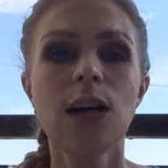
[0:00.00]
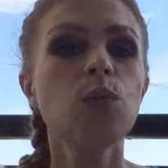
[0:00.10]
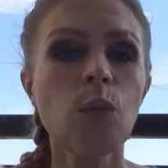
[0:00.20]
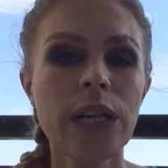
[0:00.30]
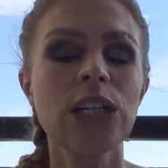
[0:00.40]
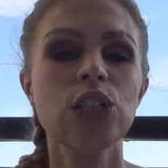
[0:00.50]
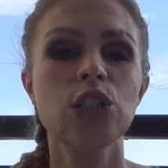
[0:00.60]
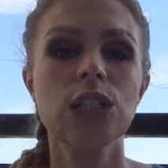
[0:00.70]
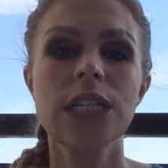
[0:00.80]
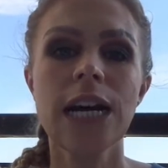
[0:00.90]
What are we going to
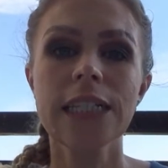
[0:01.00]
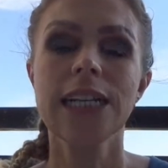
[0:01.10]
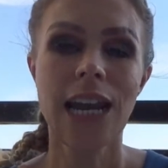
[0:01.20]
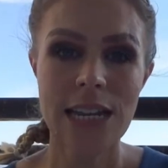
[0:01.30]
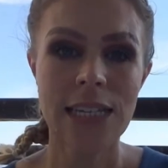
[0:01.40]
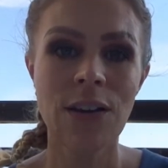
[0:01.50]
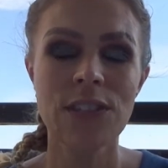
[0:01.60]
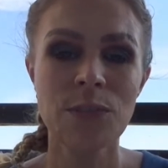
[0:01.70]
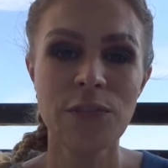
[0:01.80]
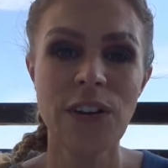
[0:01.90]
do today? Let's have
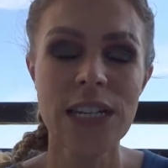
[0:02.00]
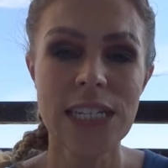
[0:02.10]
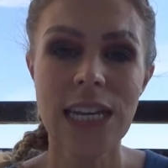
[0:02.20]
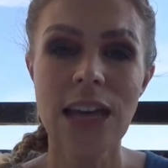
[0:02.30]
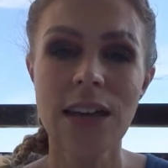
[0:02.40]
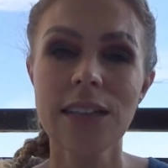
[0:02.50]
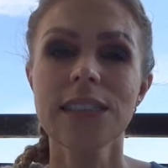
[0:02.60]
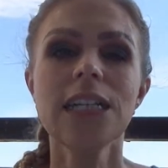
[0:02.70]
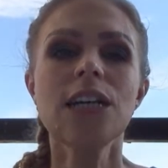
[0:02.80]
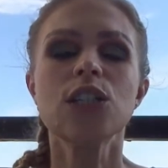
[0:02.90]
some fun together.
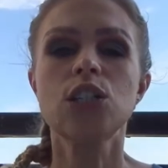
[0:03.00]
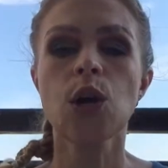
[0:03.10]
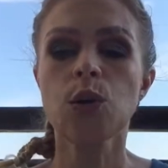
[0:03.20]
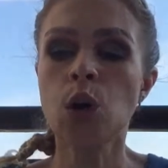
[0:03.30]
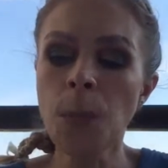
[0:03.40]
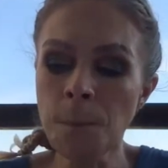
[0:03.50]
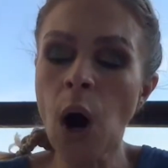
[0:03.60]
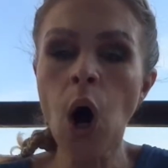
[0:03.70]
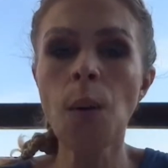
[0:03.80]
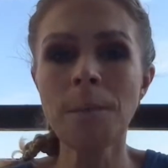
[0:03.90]
So
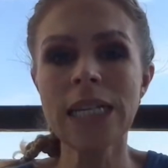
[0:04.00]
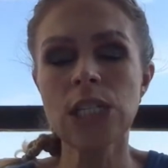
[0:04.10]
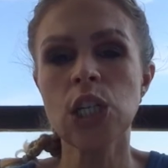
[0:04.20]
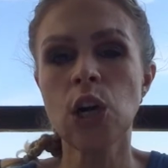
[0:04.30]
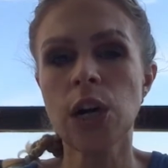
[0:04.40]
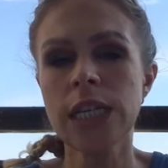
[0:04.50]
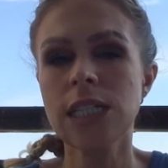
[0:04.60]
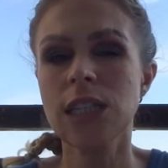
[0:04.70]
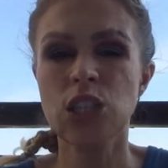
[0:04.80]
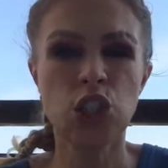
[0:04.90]

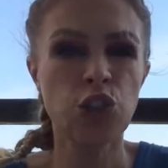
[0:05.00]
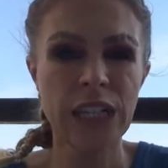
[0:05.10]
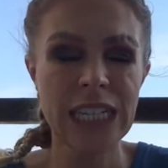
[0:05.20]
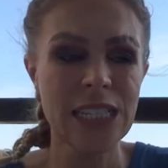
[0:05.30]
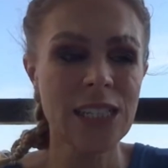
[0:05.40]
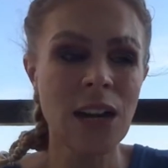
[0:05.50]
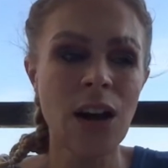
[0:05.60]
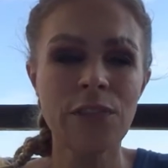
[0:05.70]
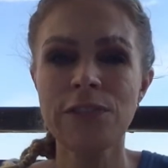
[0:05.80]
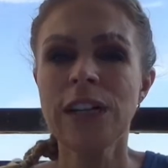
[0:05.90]
compartmentalize the tricky
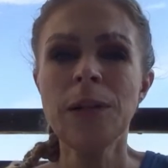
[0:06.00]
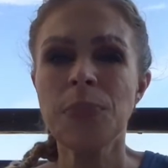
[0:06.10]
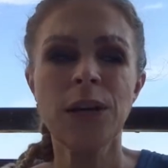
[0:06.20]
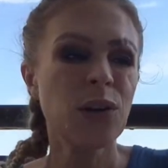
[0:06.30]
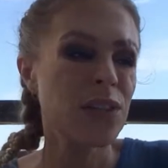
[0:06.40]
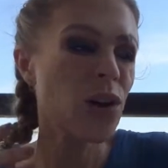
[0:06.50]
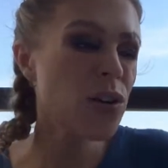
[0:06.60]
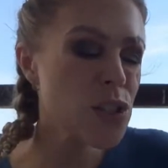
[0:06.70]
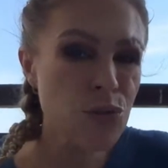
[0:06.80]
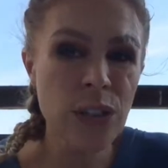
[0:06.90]
stuff, you know, the
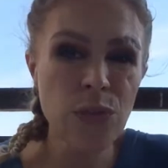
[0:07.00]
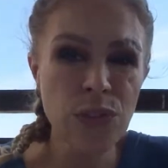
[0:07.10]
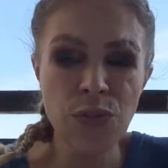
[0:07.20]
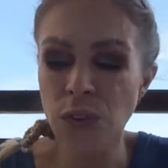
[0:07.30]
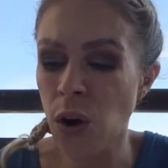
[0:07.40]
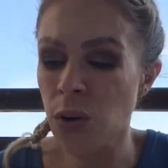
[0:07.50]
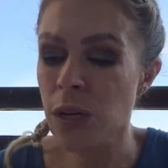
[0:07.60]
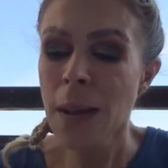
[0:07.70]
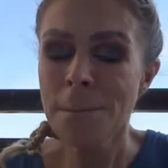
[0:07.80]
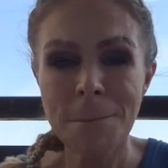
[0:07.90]
answering of the phone.
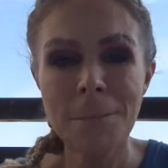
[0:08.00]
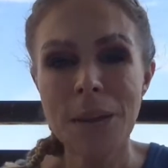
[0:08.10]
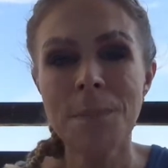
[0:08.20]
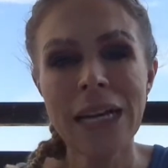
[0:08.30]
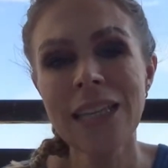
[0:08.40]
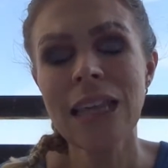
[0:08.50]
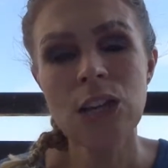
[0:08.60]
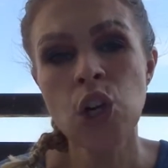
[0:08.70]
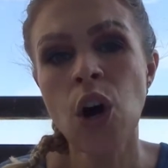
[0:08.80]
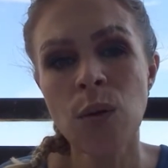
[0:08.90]
Make that
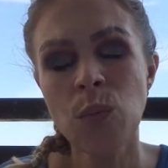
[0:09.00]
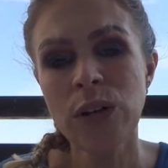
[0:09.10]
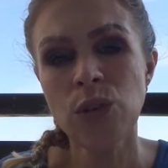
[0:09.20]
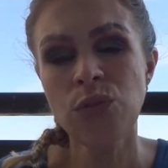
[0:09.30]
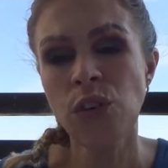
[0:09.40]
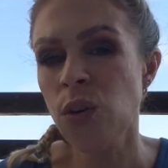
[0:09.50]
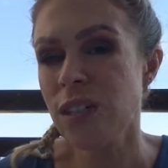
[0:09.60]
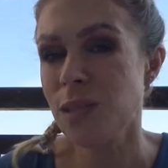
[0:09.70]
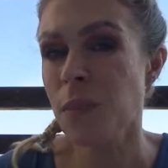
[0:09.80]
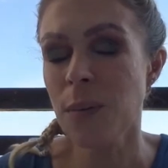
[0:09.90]
time when your phone
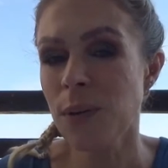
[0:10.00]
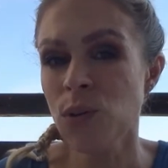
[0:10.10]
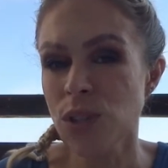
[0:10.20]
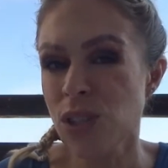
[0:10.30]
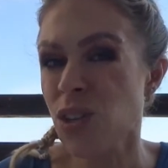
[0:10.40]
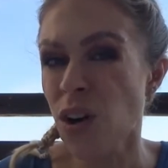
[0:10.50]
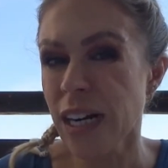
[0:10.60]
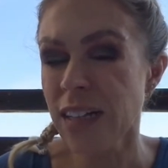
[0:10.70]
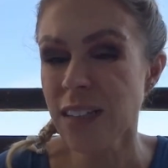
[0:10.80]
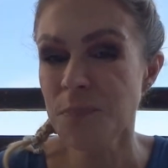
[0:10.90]
is maybe on
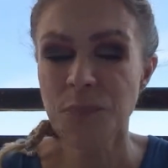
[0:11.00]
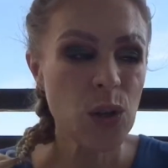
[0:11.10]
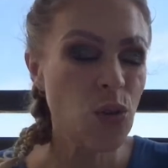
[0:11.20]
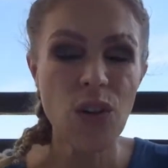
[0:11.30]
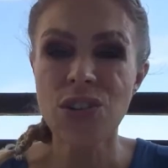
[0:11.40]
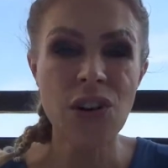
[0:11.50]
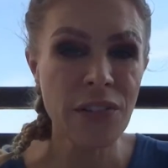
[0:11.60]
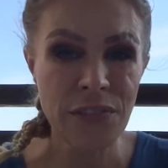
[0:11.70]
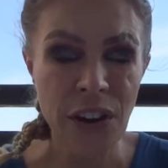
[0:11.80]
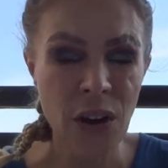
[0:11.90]
silent or on
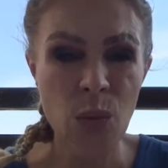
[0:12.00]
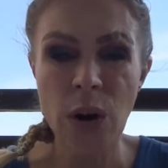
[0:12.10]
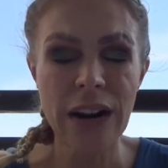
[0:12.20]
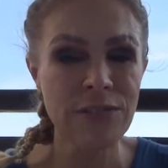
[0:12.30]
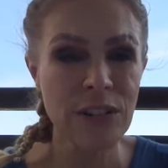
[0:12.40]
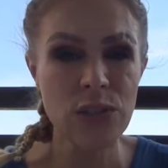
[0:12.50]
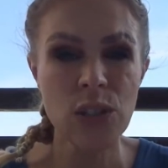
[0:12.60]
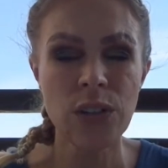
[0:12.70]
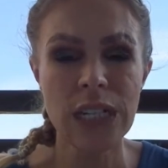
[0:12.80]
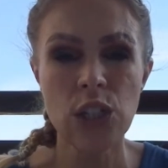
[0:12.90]
divert, whatever else
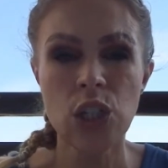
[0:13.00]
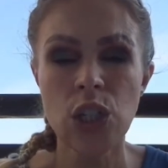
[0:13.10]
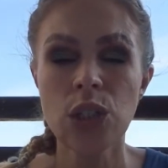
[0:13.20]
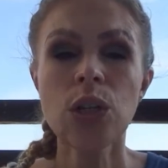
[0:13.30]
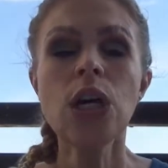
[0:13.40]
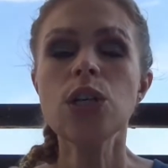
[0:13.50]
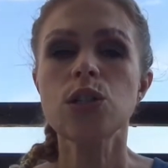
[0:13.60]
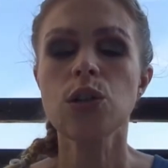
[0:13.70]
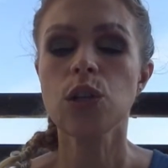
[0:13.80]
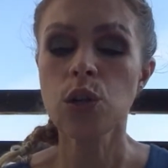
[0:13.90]
you need to do,
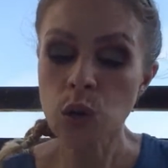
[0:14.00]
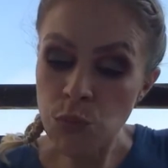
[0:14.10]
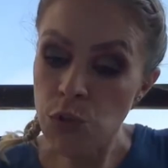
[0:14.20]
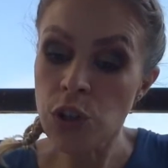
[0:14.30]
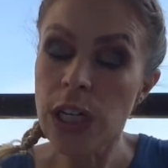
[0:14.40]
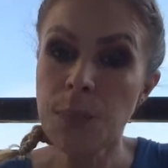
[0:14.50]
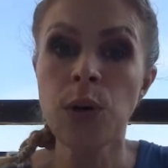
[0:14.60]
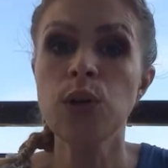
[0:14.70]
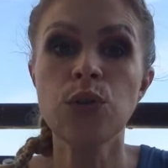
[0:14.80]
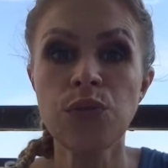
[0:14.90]
so that you can really
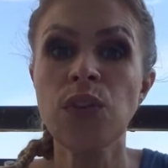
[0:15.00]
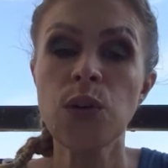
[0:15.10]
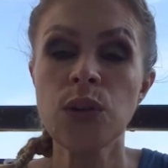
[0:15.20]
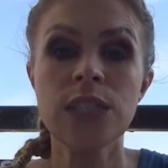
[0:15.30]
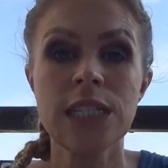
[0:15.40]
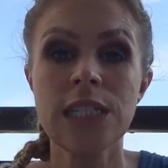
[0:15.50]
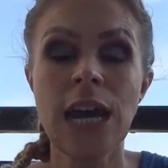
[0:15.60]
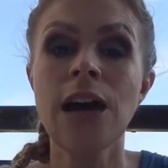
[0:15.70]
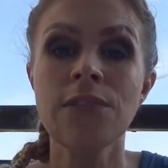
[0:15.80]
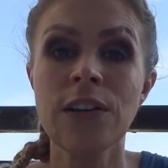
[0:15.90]
put your focus into
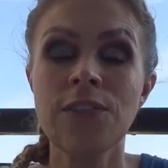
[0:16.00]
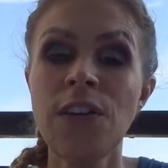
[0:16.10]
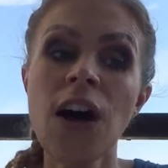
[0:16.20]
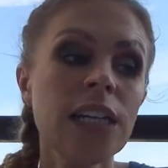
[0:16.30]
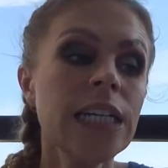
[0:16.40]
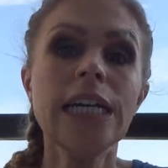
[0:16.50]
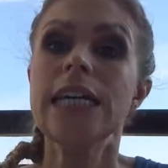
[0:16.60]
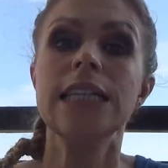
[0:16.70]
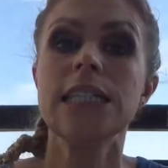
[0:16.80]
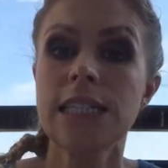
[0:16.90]
having fun
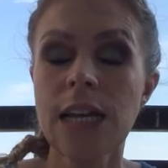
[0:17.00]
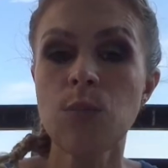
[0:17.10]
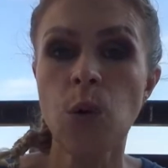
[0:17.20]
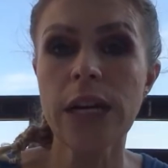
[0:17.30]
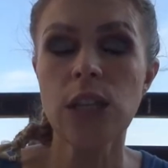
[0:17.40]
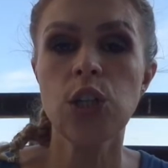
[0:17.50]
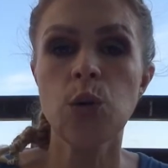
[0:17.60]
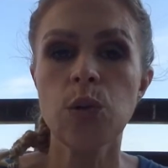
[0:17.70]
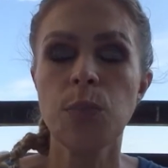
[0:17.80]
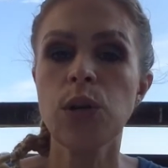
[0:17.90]
in the same way that you
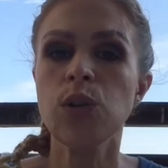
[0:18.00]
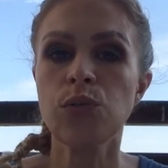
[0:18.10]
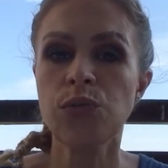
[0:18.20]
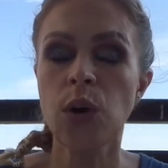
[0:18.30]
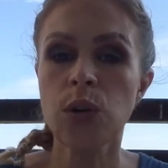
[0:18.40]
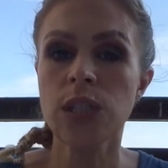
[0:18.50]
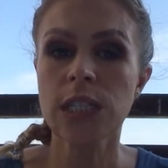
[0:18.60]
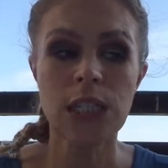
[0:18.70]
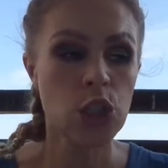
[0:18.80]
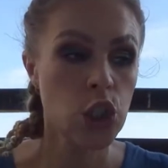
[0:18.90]
would put your focus
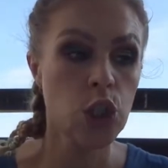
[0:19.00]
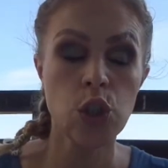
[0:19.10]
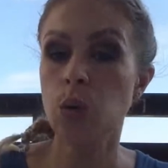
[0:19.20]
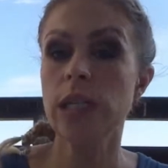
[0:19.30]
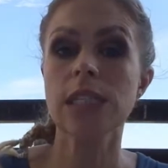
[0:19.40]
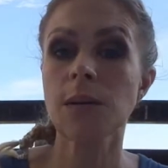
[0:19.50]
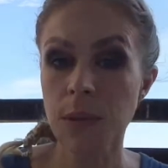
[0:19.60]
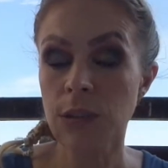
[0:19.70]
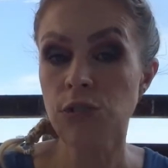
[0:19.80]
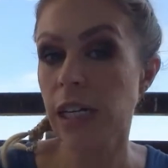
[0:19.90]
into doing
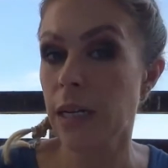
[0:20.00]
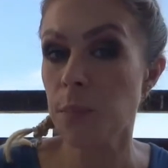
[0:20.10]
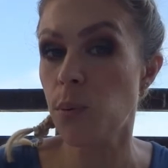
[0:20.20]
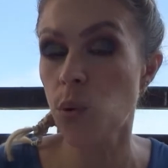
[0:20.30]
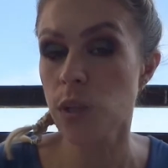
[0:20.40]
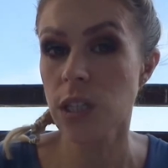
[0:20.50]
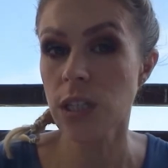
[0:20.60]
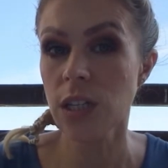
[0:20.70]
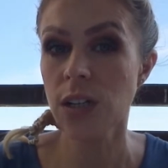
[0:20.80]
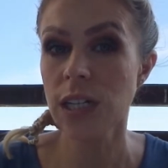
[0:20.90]
something really important
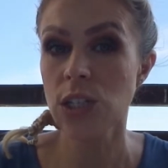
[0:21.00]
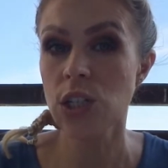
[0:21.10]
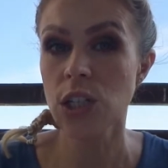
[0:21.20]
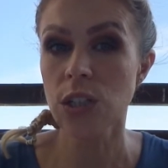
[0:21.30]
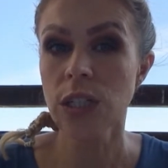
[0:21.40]
that you need to do.